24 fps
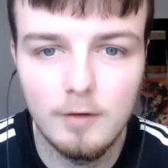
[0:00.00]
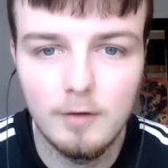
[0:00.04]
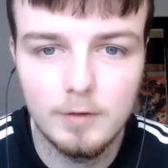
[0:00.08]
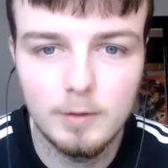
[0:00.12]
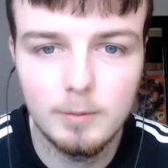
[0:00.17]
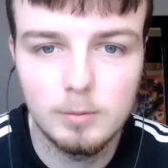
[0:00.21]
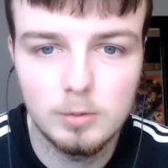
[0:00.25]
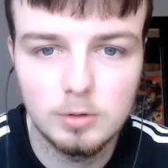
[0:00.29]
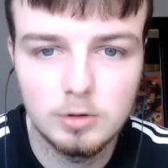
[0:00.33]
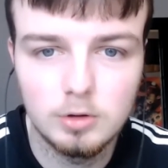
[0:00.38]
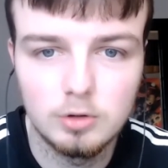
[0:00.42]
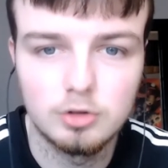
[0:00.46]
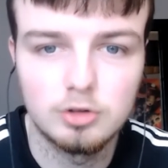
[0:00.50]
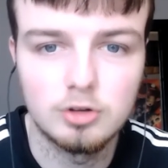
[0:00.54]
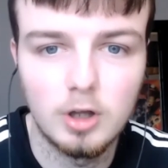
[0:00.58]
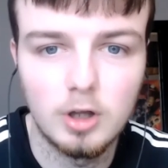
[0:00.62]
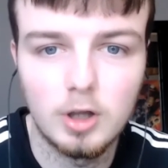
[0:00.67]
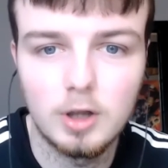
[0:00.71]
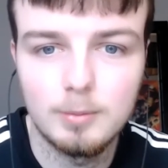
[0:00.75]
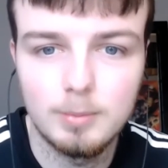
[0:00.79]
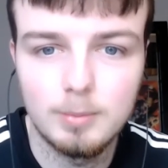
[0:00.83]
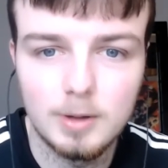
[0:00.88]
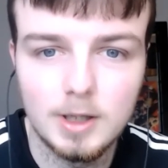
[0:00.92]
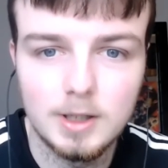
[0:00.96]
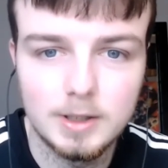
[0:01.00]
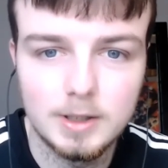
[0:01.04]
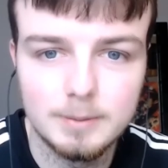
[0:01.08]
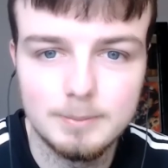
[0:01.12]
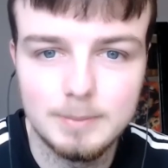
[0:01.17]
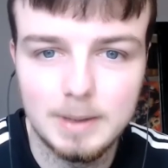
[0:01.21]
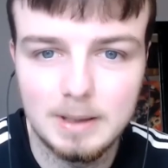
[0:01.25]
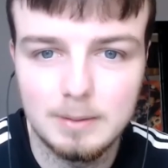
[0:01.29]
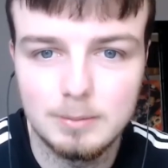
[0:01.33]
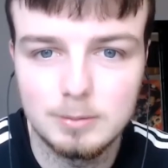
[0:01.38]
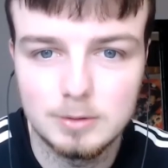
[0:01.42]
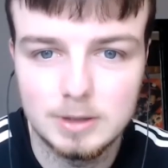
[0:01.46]
think we're all starting to believe that
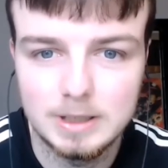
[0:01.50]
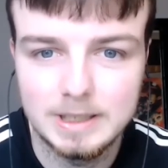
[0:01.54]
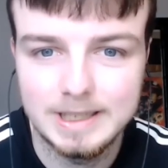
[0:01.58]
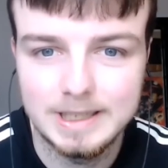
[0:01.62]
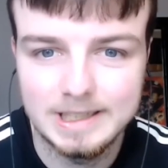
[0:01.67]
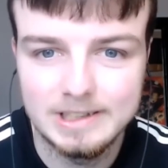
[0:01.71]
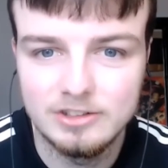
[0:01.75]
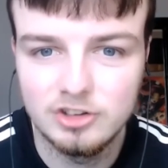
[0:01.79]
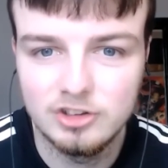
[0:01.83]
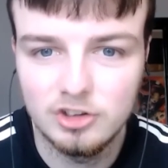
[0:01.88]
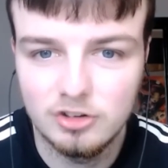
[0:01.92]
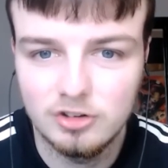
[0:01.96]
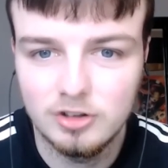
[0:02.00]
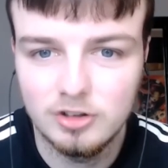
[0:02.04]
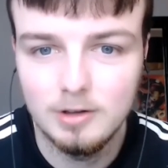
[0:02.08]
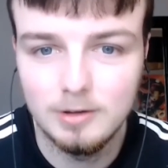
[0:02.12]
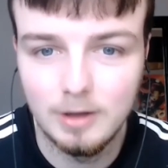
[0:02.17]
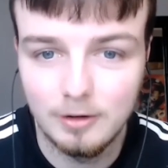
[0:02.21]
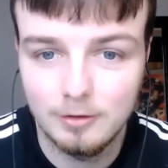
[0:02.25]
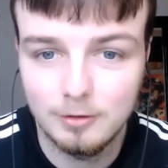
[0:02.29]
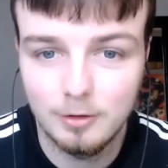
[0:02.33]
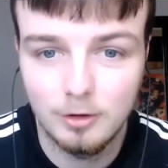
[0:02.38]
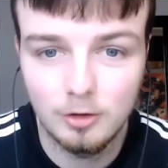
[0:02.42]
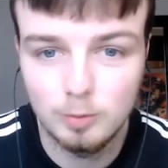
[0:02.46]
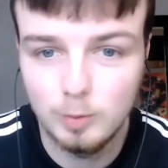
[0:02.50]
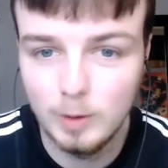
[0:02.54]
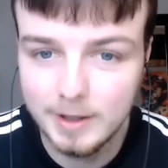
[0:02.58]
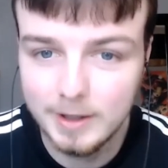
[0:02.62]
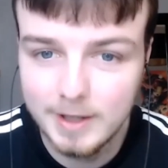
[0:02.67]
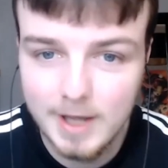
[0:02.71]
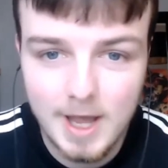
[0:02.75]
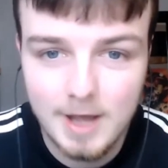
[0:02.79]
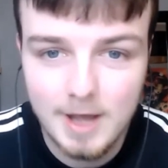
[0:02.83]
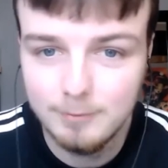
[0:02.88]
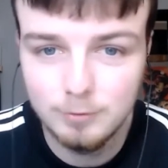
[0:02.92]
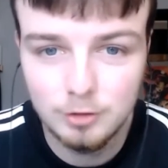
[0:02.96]
maybe we can just do this because we're
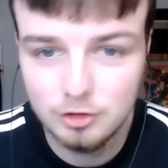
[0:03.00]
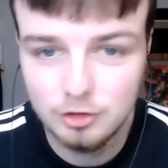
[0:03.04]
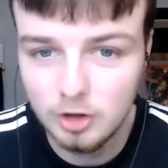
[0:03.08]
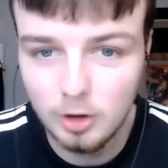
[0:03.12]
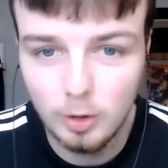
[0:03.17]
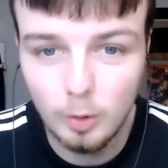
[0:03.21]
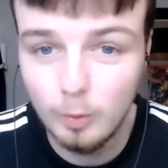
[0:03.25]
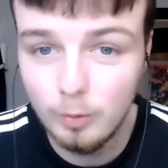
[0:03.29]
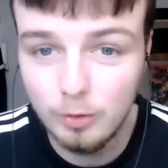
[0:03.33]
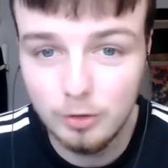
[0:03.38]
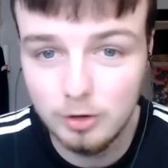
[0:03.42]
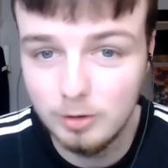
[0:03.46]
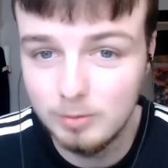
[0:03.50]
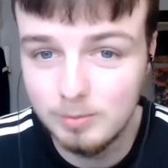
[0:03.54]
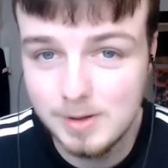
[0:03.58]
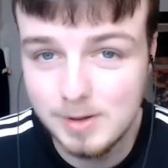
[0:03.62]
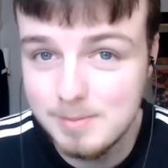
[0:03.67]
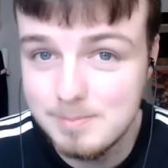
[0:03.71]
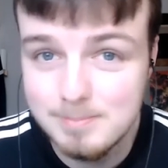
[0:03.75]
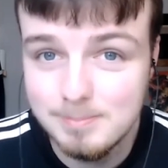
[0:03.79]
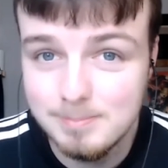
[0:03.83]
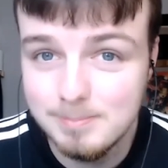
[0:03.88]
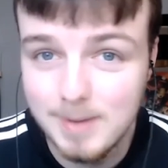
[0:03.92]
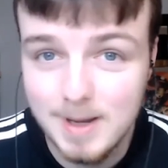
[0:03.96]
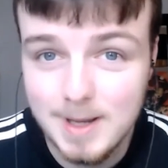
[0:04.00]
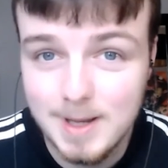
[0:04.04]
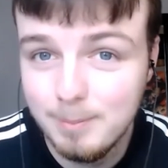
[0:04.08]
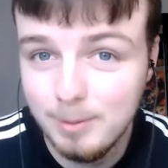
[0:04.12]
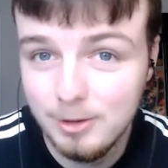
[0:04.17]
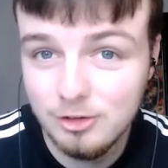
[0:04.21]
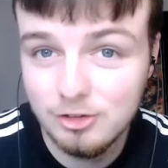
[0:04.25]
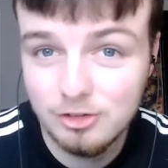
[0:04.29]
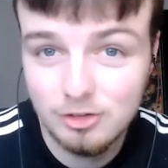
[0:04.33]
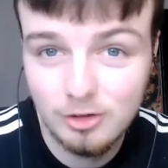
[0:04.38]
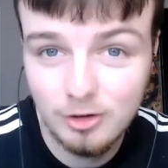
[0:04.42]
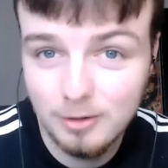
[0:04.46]
getting results that we
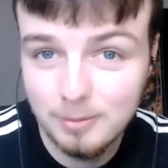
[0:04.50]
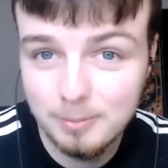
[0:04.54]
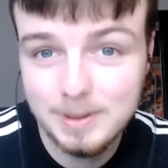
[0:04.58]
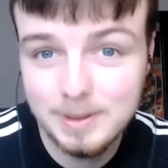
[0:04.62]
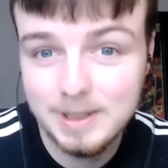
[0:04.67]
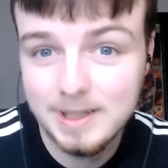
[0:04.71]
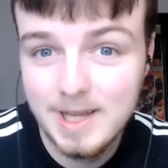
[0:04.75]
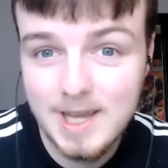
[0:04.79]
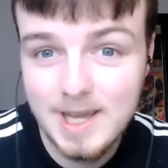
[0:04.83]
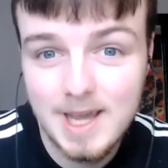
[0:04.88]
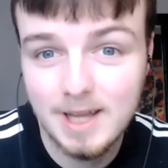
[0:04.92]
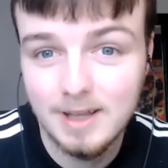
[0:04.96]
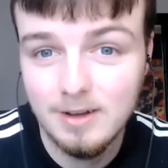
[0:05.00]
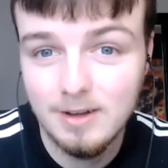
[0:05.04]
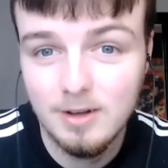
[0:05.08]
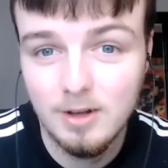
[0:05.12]
maybe shouldn't be getting.